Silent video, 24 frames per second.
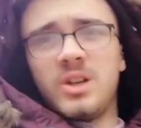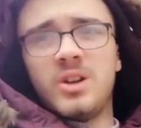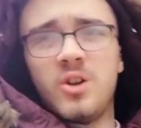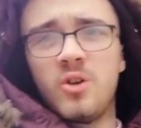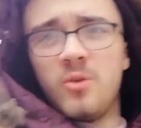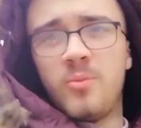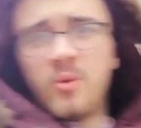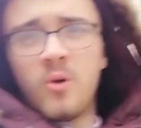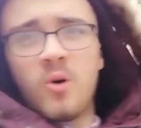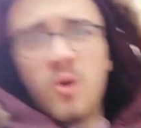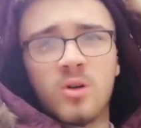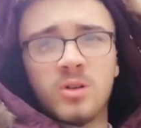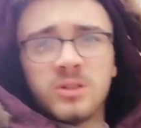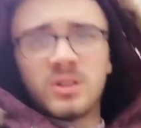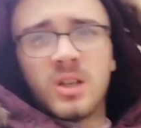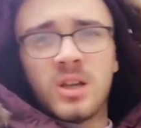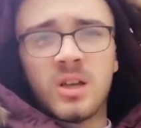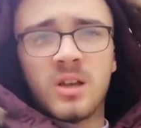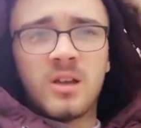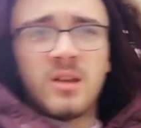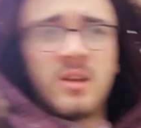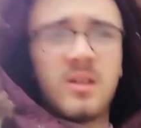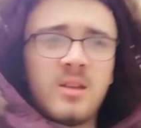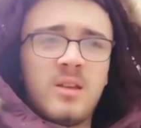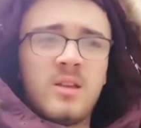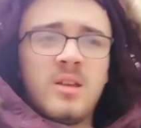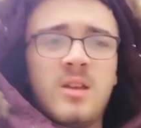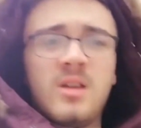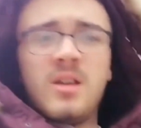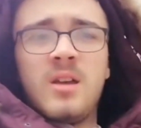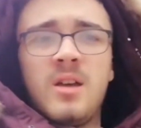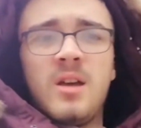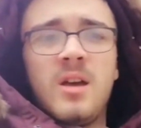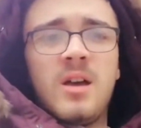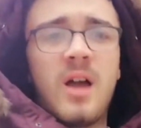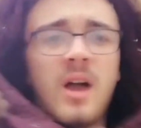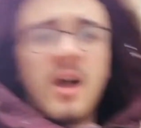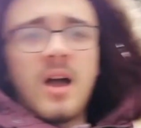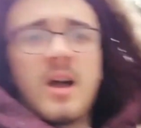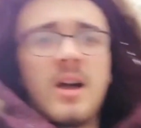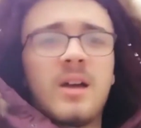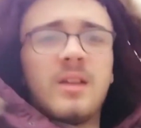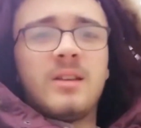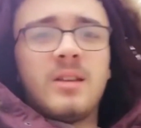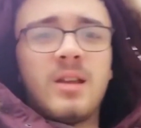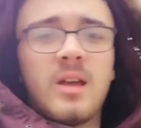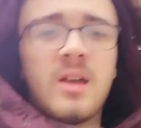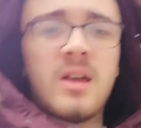Newport
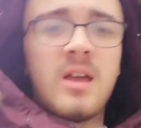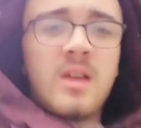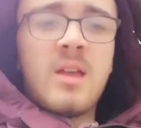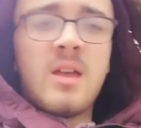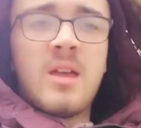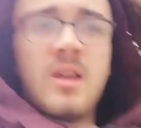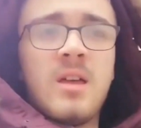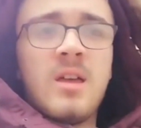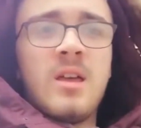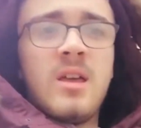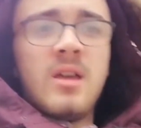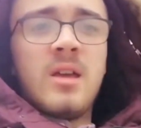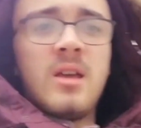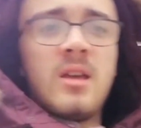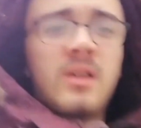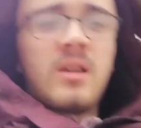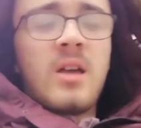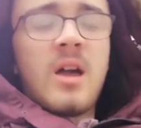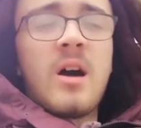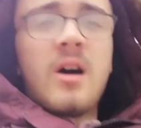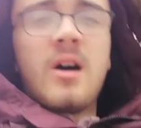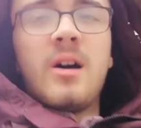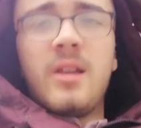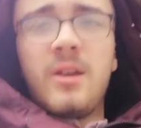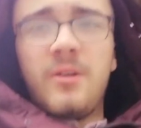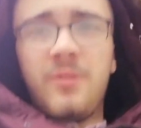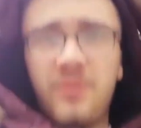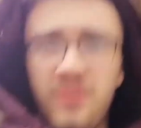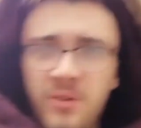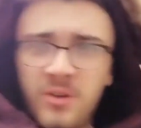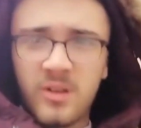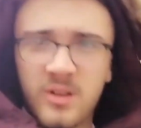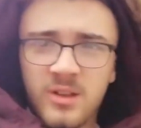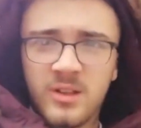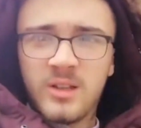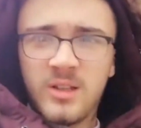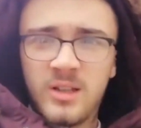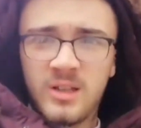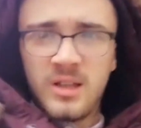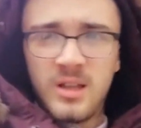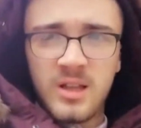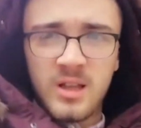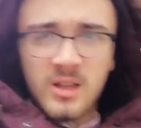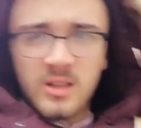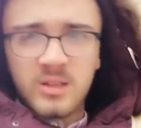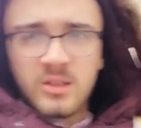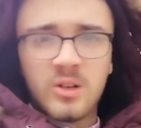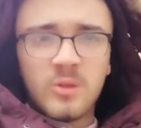and Cardiff,
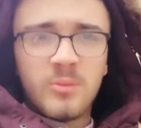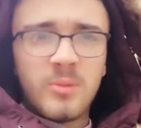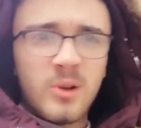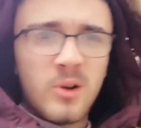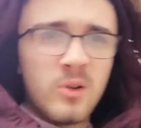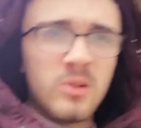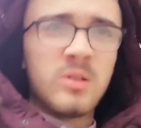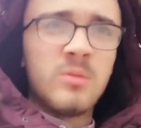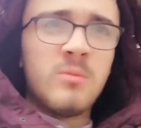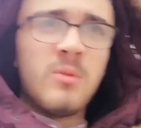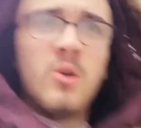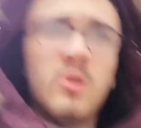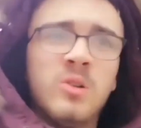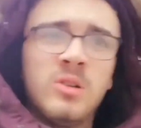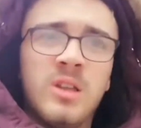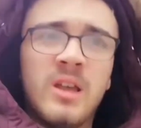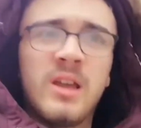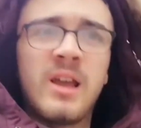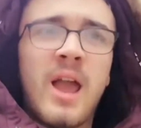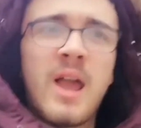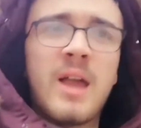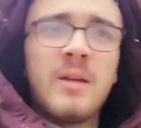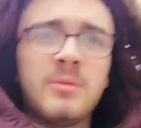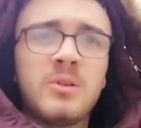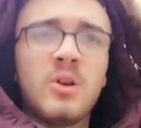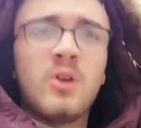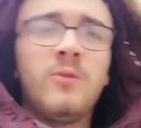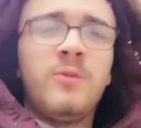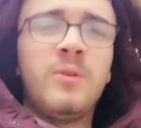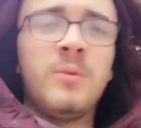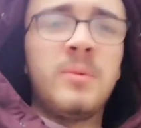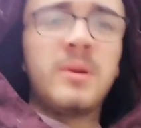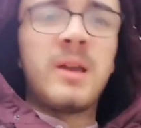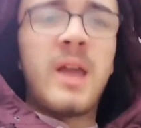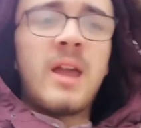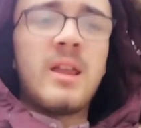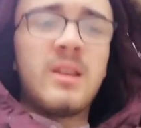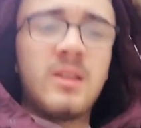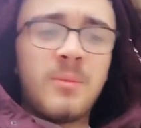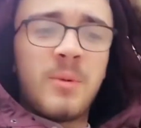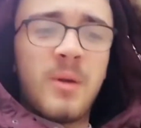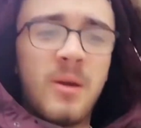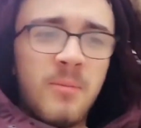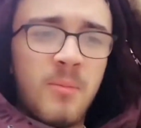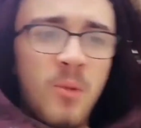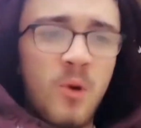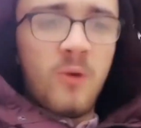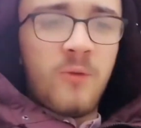so I'll be going to most of their games. Hopefully we'll be getting a
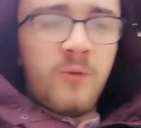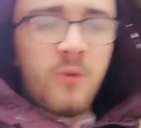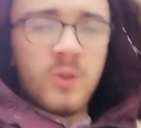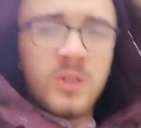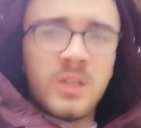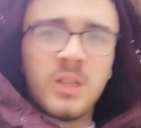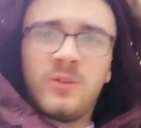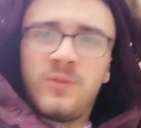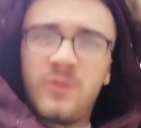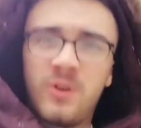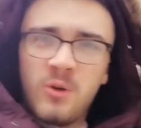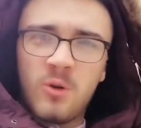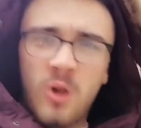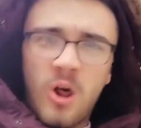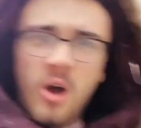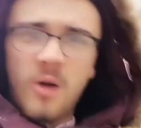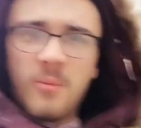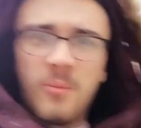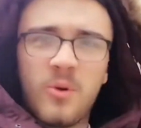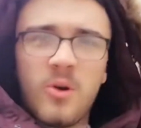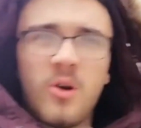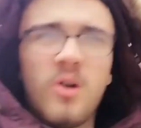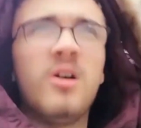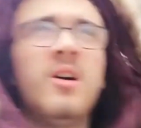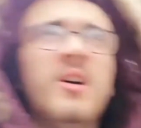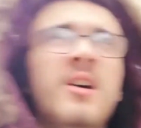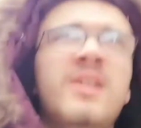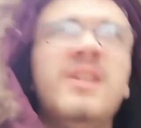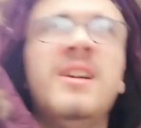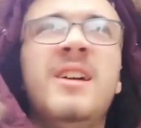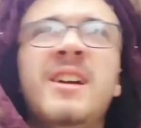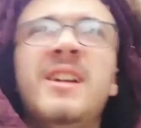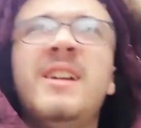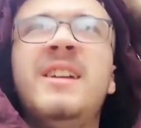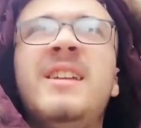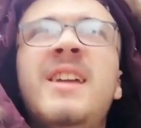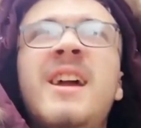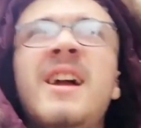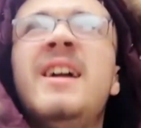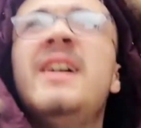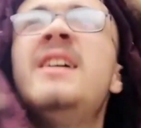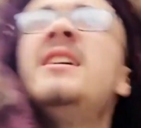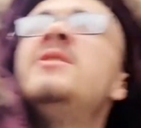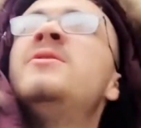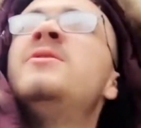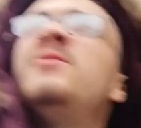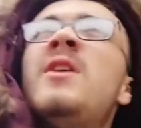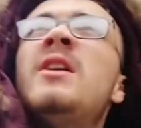bit more footage for you lot, but yeah, it
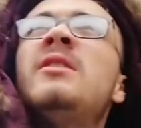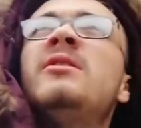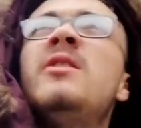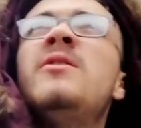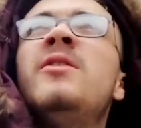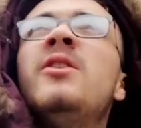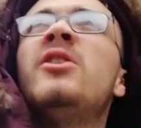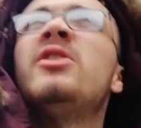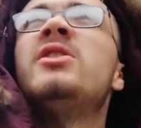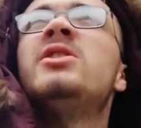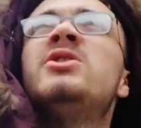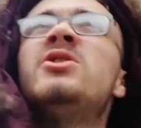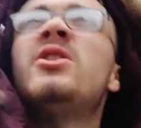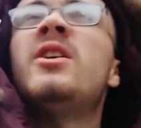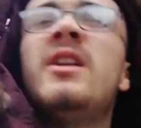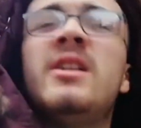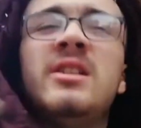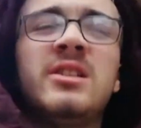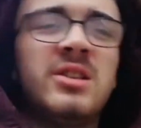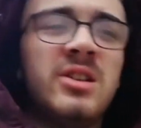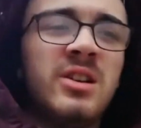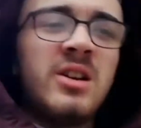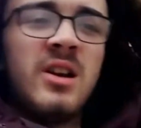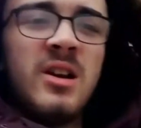is very, very strange